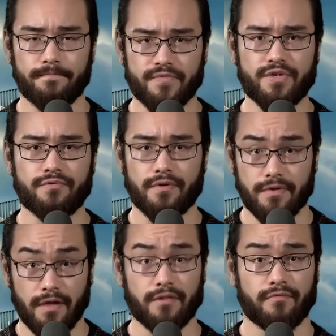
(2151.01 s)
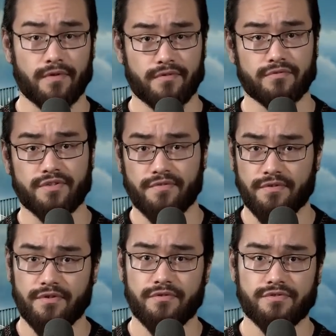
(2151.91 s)
to another research
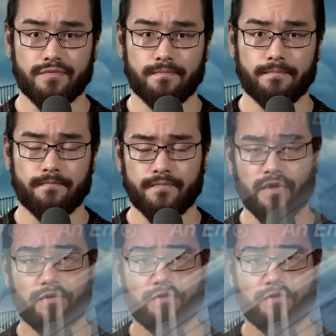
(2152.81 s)
institution, known